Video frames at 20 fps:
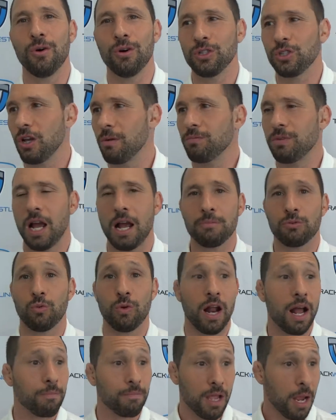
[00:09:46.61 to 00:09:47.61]
Or sometimes
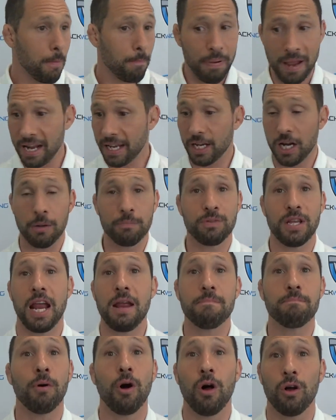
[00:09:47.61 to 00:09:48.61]
when I'm picking up
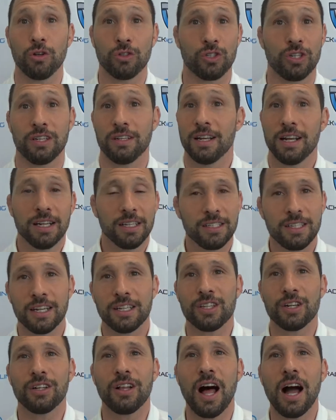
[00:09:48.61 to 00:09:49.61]
tape balls at
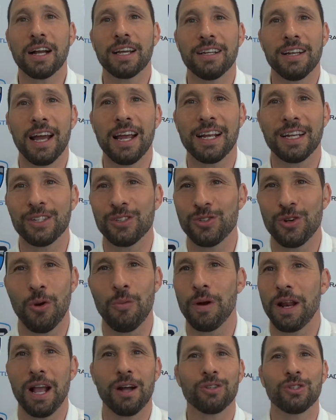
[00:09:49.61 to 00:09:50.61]
6 o'clock at night because
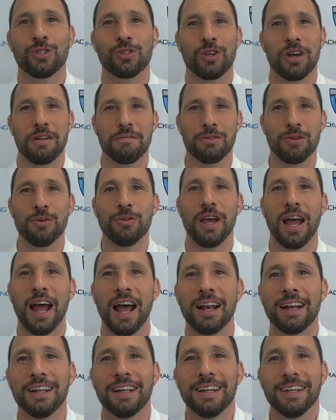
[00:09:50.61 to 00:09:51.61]
nobody else is going to do
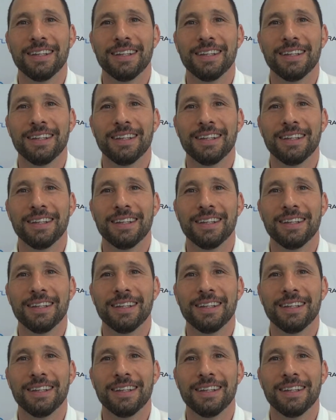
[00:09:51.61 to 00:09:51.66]
that,